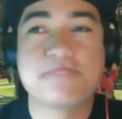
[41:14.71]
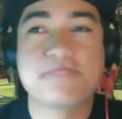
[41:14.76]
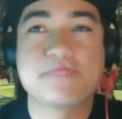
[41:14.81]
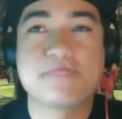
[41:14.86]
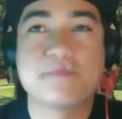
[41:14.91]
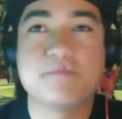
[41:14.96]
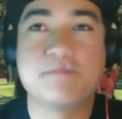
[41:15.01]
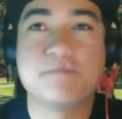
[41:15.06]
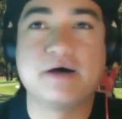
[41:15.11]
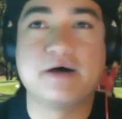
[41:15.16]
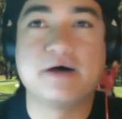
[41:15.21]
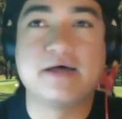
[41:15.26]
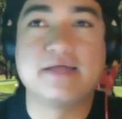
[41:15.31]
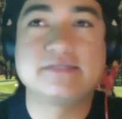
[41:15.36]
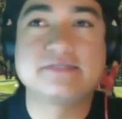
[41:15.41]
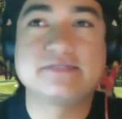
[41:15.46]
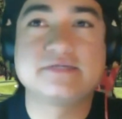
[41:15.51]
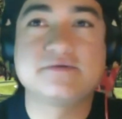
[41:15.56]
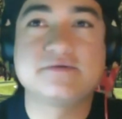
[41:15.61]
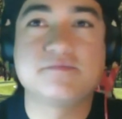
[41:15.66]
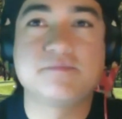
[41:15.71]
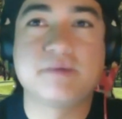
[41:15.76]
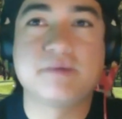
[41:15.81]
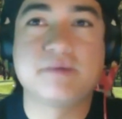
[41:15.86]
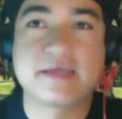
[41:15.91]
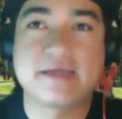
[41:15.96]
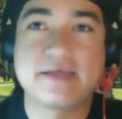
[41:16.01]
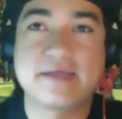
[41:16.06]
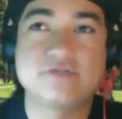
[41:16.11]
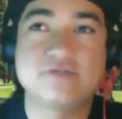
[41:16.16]
But by
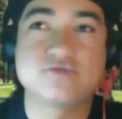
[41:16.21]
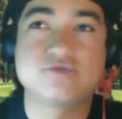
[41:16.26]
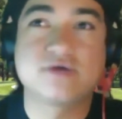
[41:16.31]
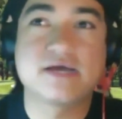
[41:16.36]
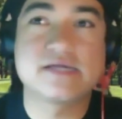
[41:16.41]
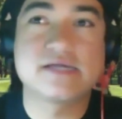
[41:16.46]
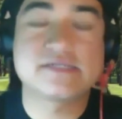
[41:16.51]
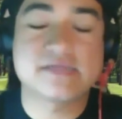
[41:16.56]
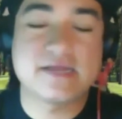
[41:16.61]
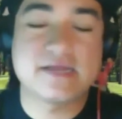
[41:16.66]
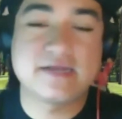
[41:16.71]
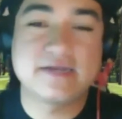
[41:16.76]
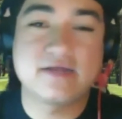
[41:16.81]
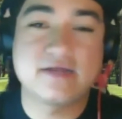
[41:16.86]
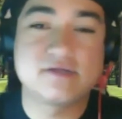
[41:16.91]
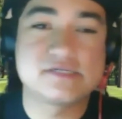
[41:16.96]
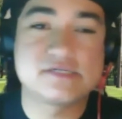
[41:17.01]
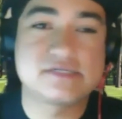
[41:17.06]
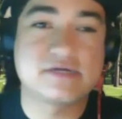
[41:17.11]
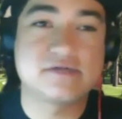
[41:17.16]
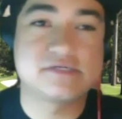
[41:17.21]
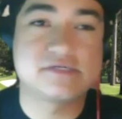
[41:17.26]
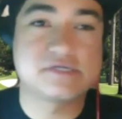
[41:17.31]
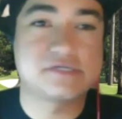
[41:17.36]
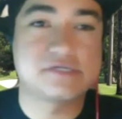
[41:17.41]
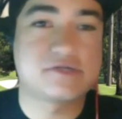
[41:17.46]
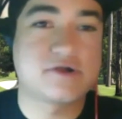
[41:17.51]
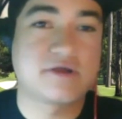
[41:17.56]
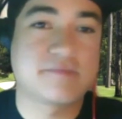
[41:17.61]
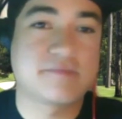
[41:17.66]
getting dressed, heading downstairs, and
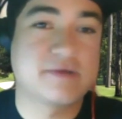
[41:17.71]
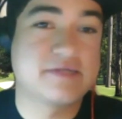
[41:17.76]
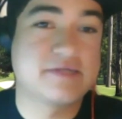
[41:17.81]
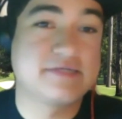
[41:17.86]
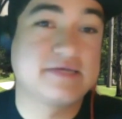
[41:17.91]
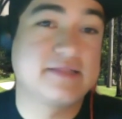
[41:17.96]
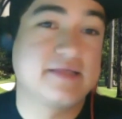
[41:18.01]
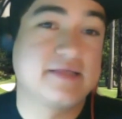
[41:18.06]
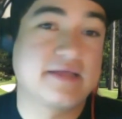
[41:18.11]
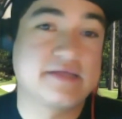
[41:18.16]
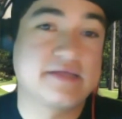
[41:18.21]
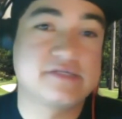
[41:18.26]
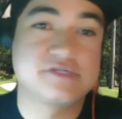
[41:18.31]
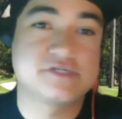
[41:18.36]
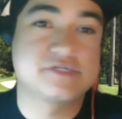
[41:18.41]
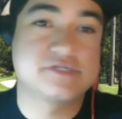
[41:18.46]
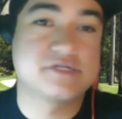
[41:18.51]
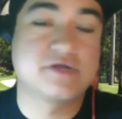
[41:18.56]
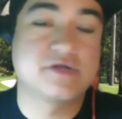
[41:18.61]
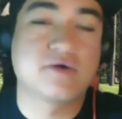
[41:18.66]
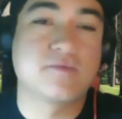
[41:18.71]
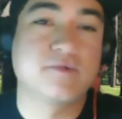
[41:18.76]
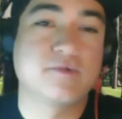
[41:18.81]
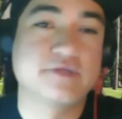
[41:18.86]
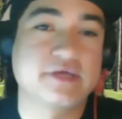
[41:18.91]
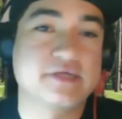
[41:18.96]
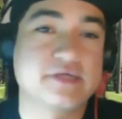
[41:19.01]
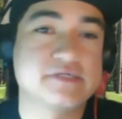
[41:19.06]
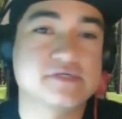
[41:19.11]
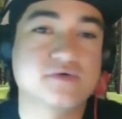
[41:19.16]
starting my day like it's just a normal day
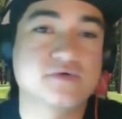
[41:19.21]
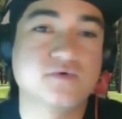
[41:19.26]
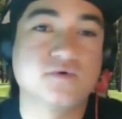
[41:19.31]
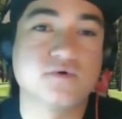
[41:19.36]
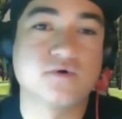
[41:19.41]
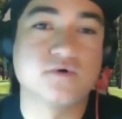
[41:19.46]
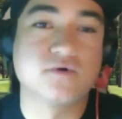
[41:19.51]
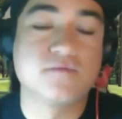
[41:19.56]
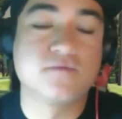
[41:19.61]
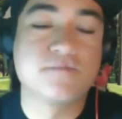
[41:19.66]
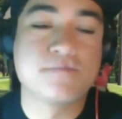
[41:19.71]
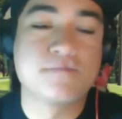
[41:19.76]
at school,